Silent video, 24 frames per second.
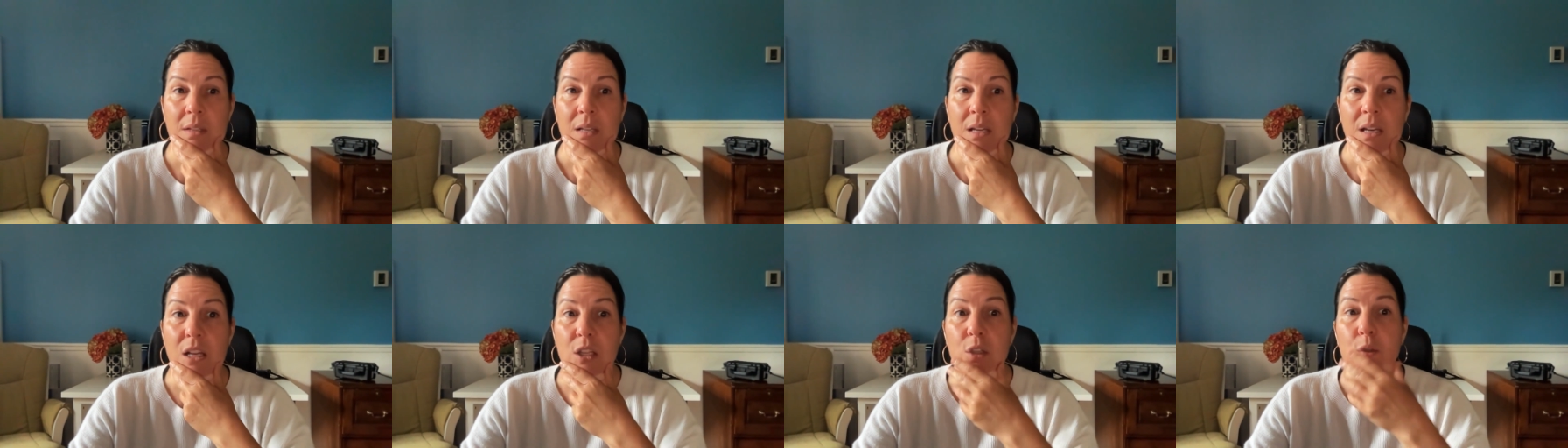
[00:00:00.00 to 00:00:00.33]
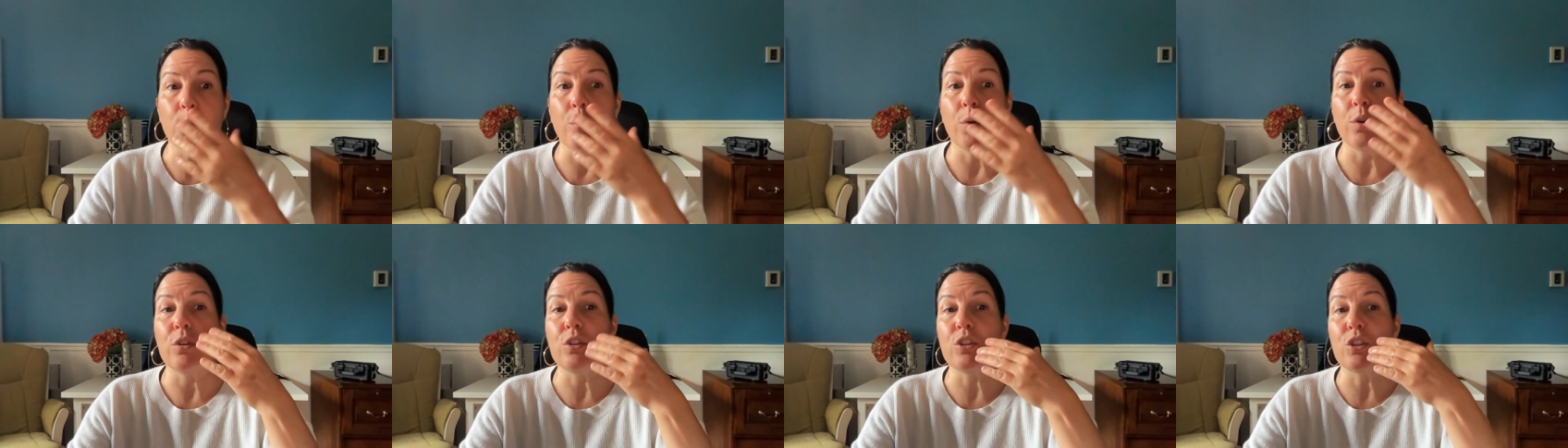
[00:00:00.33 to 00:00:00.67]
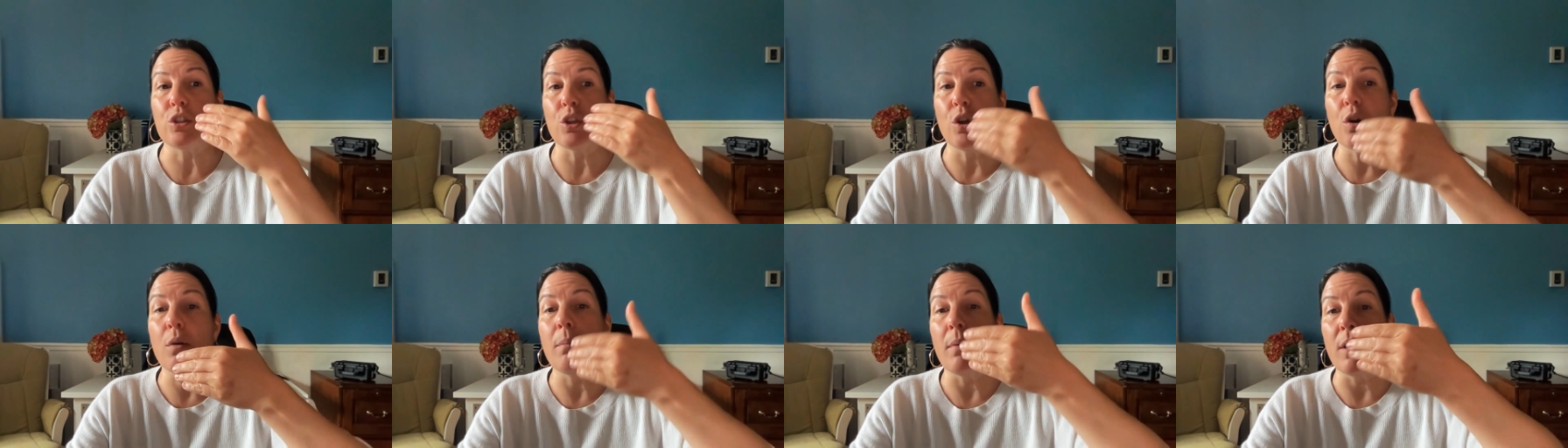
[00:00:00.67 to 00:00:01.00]
it's worth
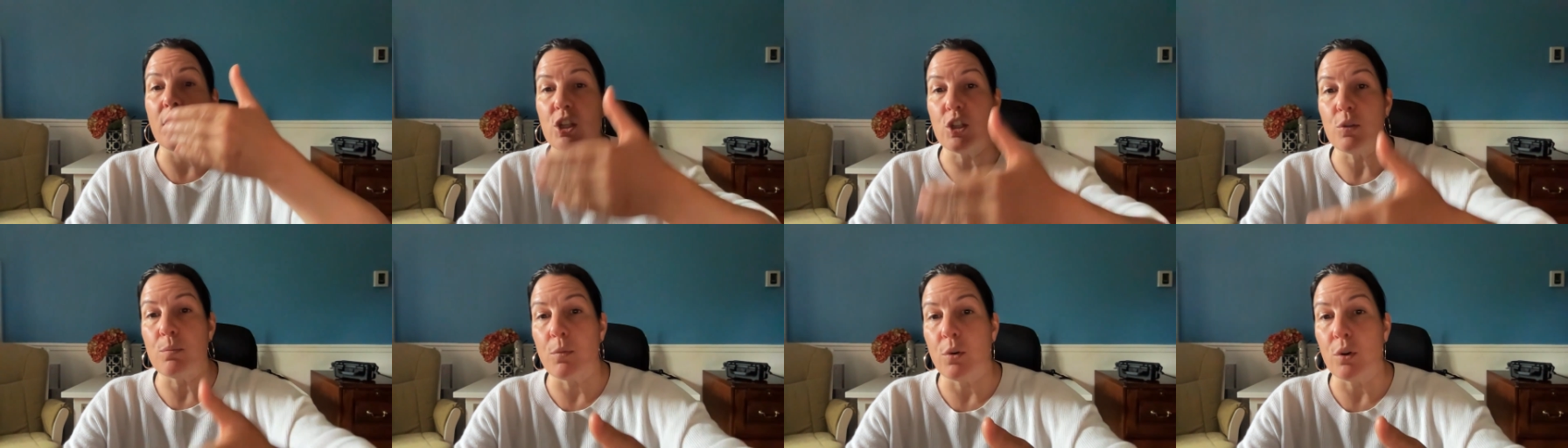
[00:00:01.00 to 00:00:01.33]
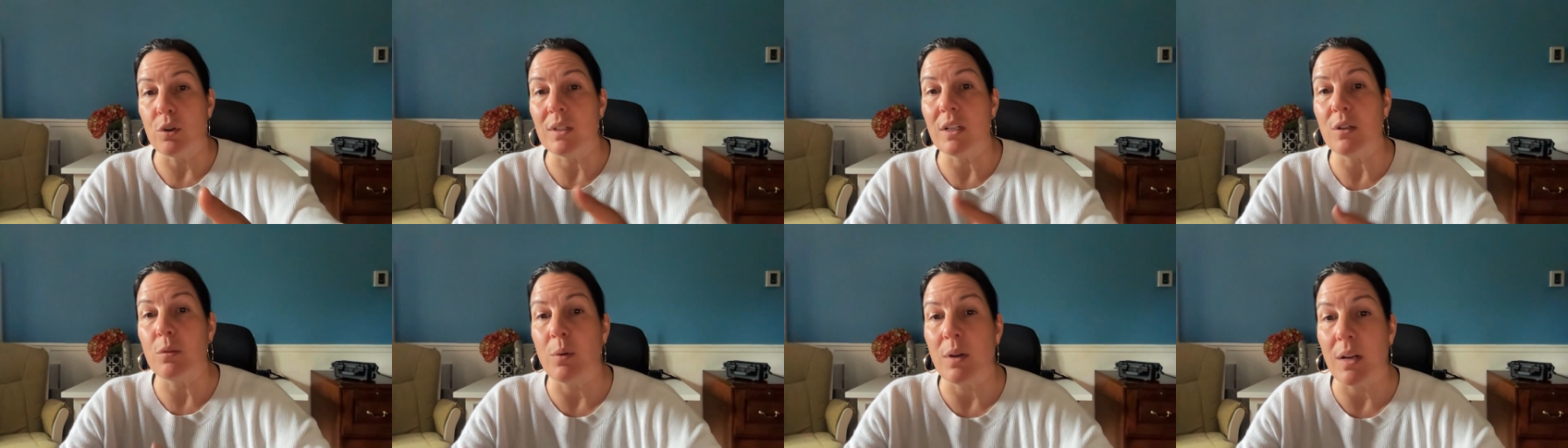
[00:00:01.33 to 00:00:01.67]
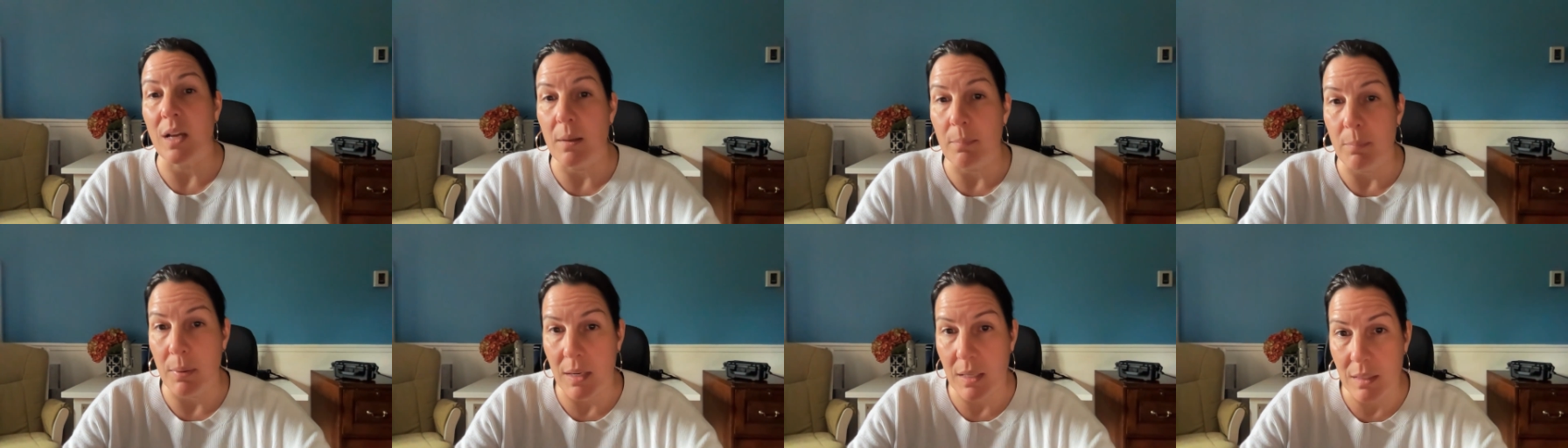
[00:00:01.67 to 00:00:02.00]
so much more than what I
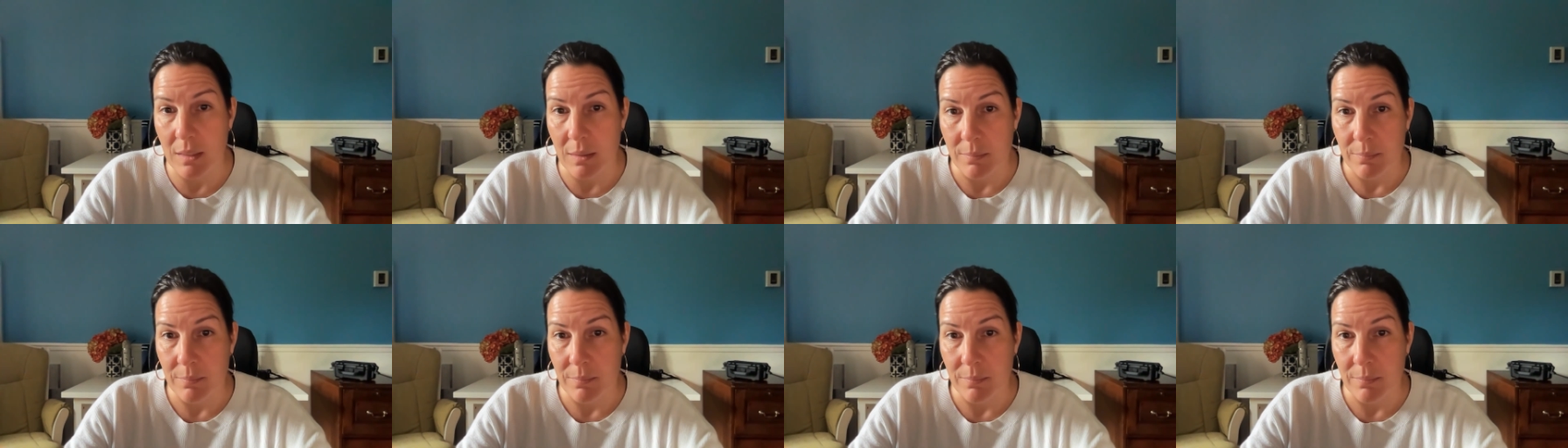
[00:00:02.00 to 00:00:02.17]
paid.